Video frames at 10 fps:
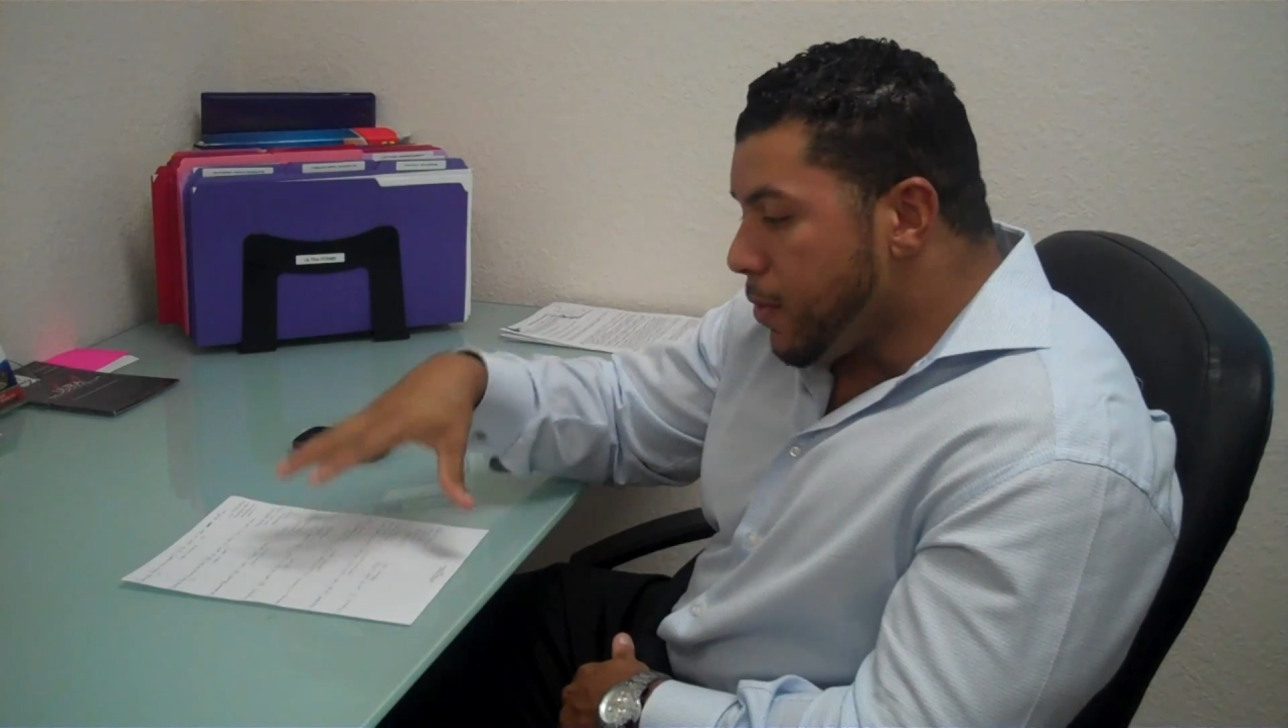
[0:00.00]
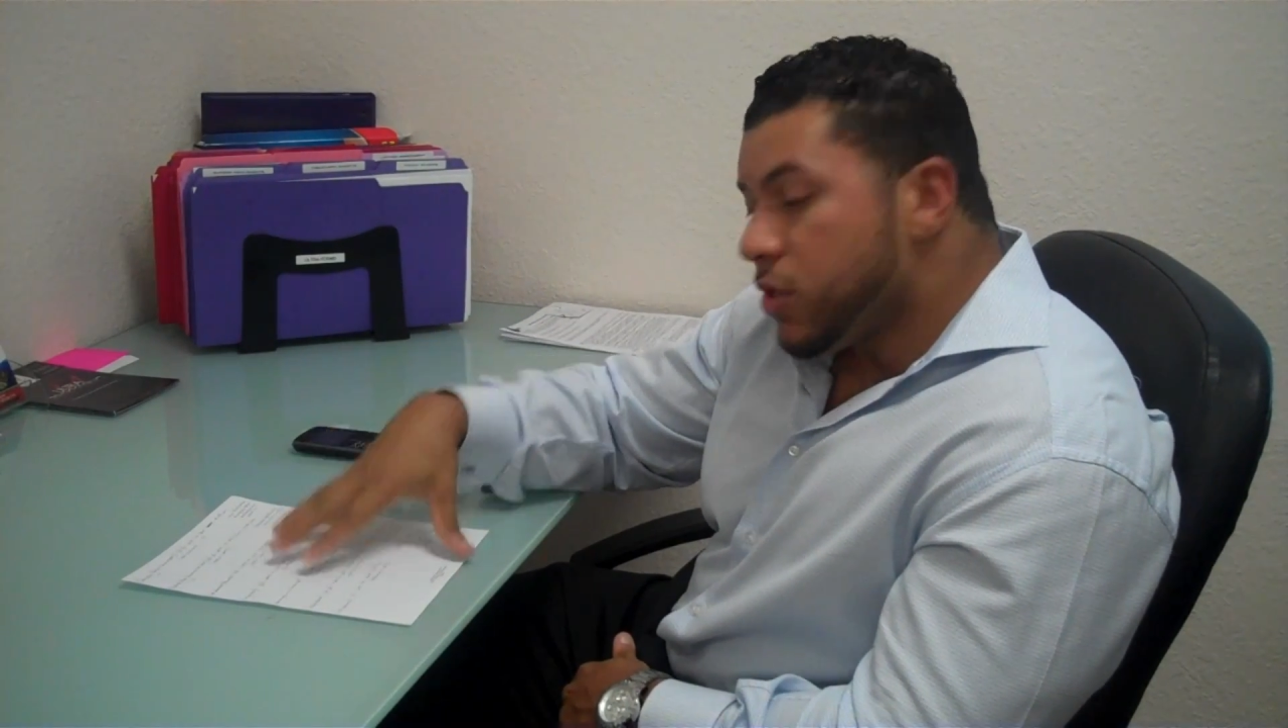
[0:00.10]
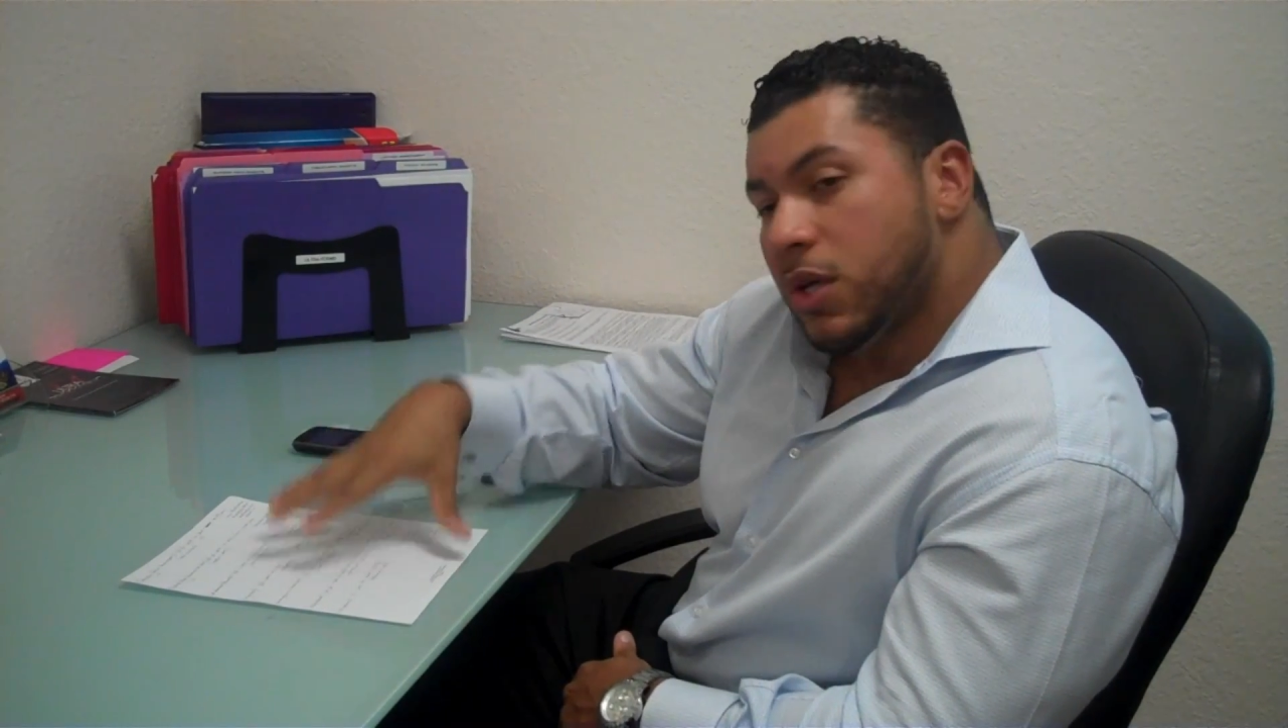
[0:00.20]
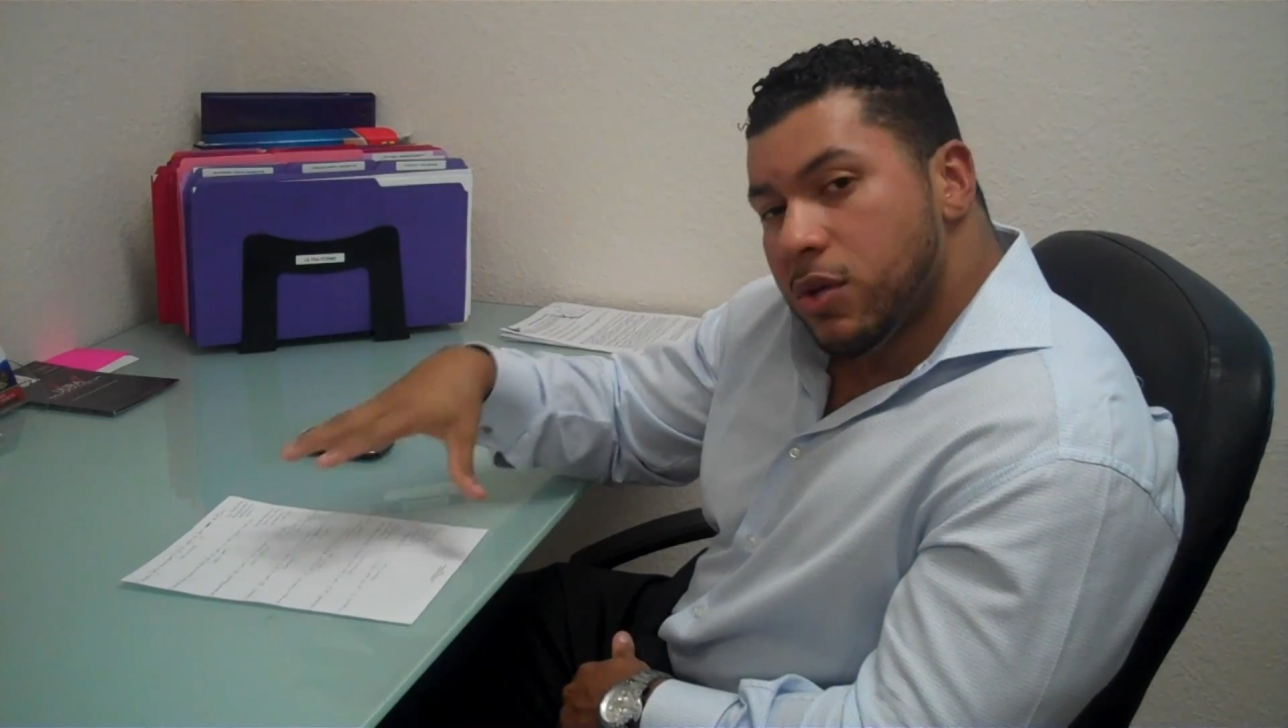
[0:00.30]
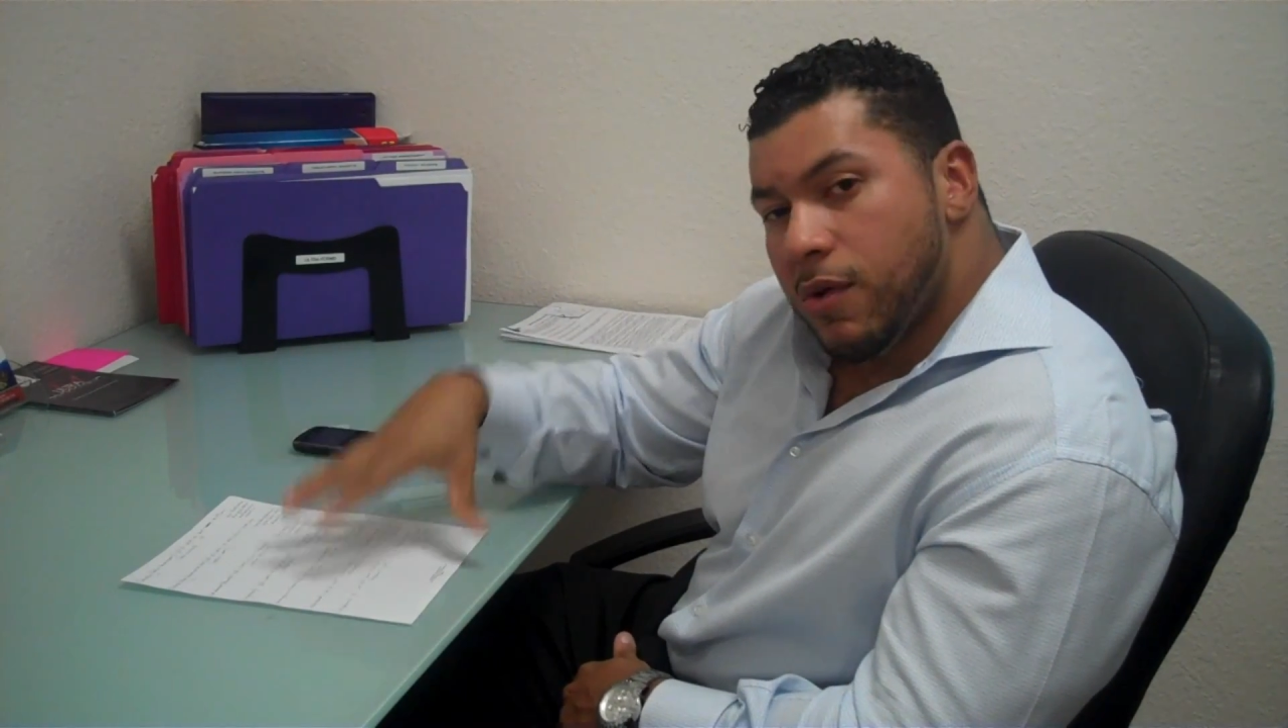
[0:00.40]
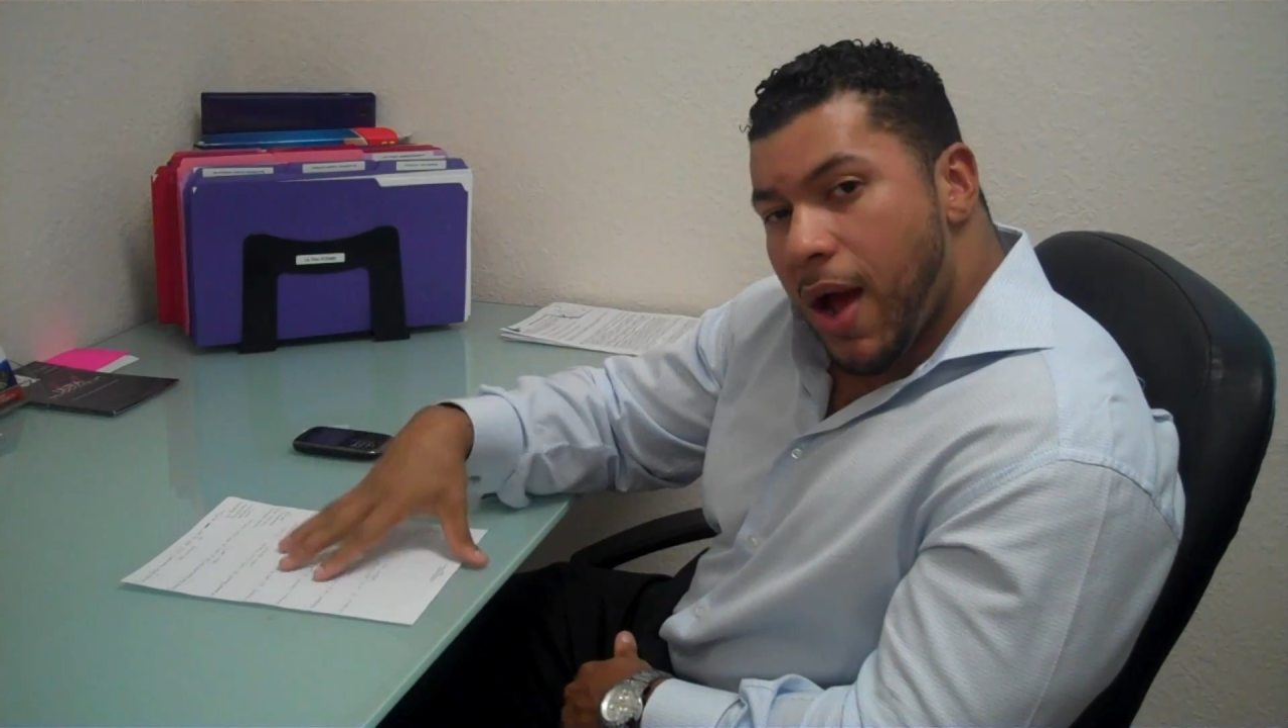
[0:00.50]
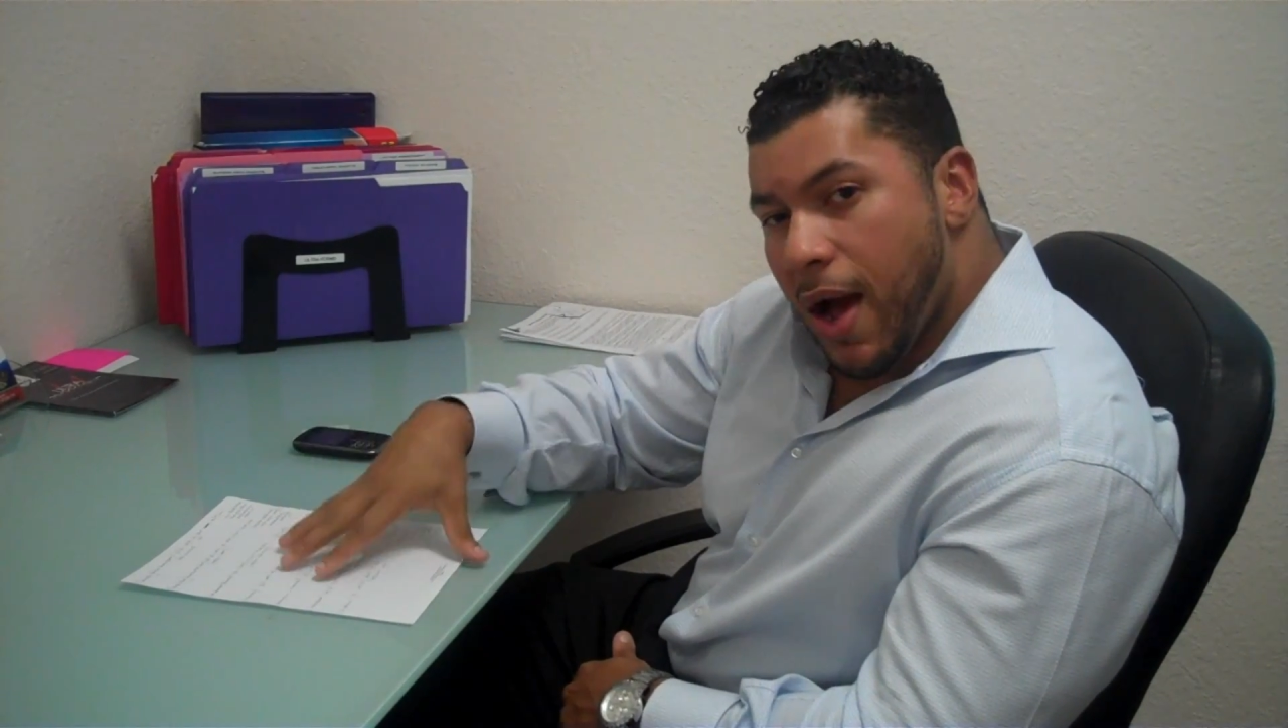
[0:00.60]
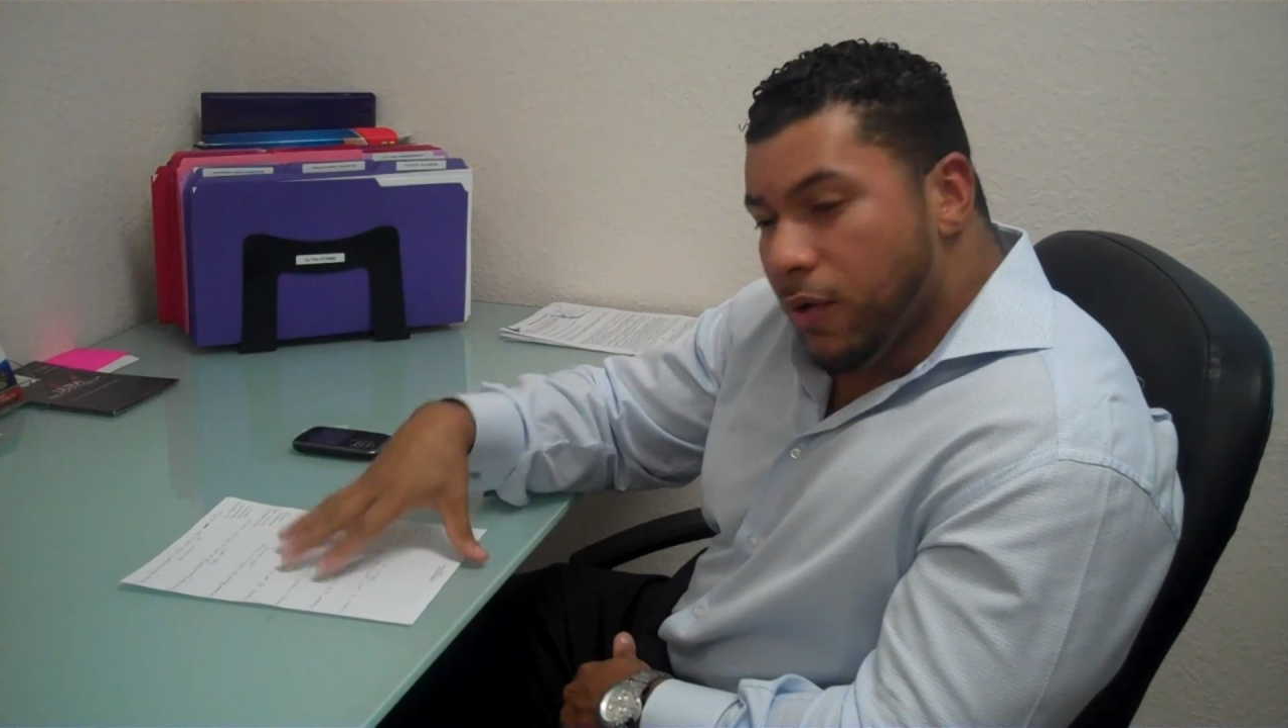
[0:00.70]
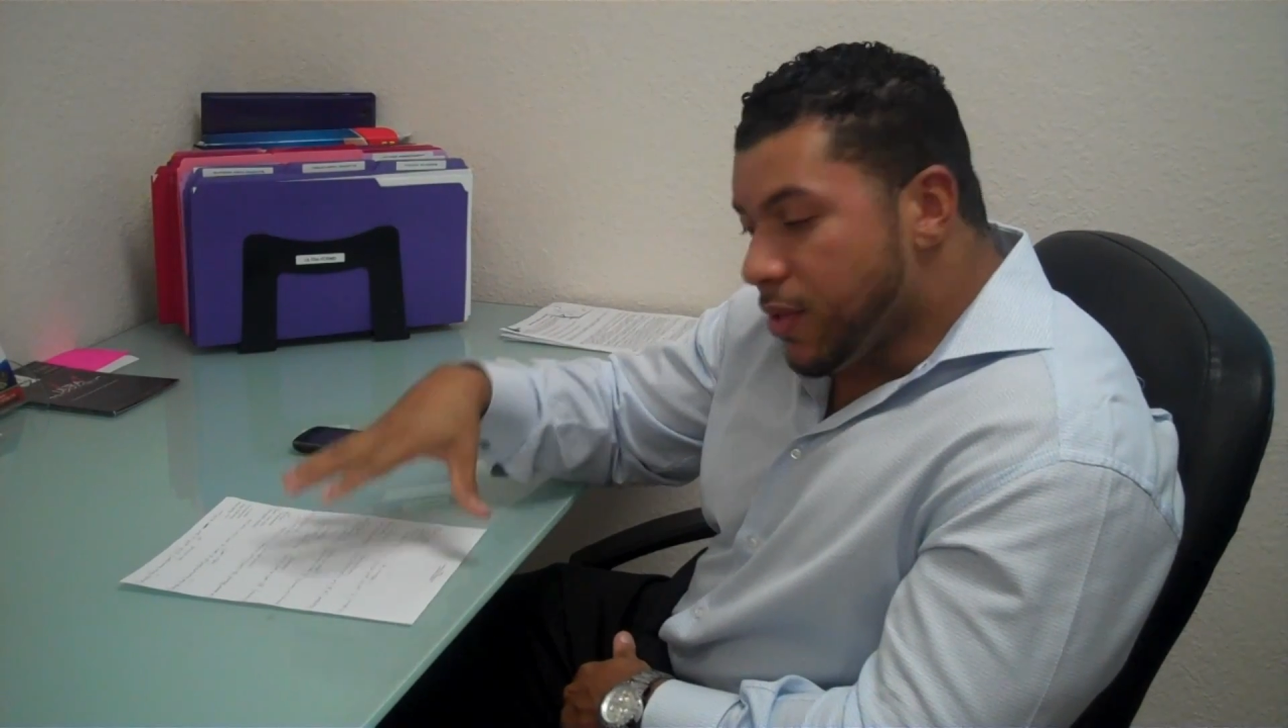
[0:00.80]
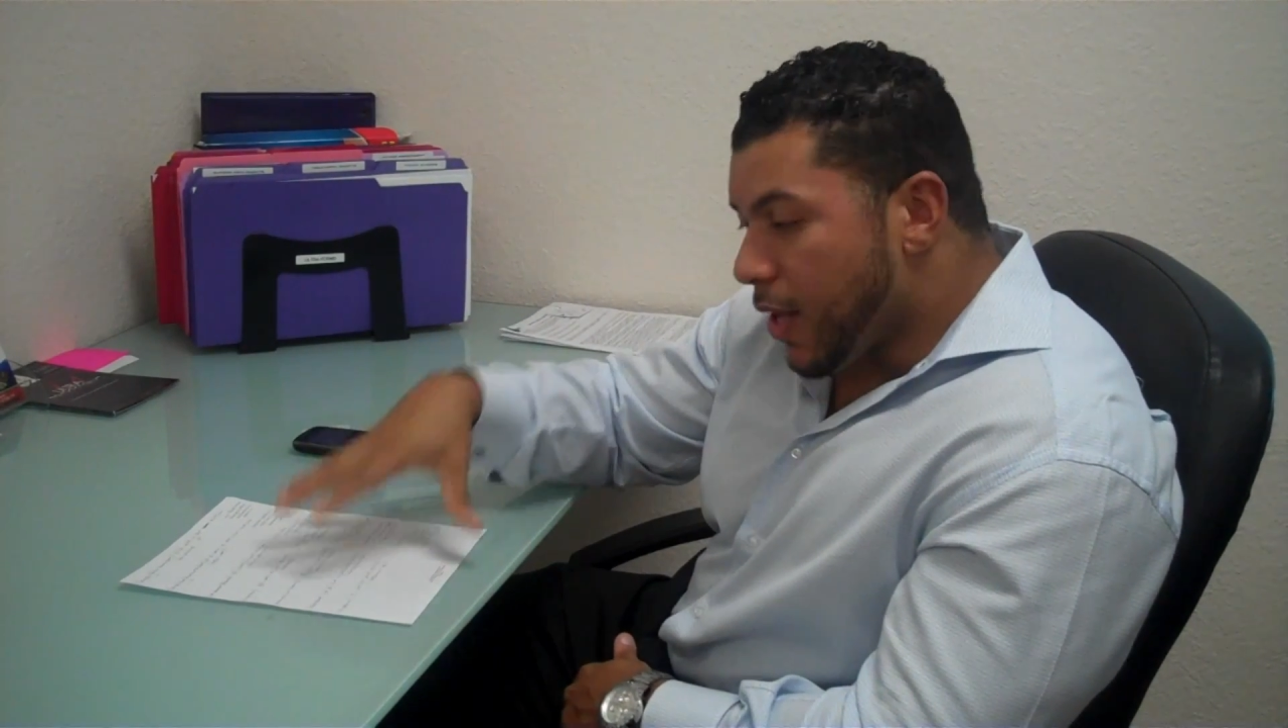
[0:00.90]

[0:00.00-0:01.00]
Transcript: each other out.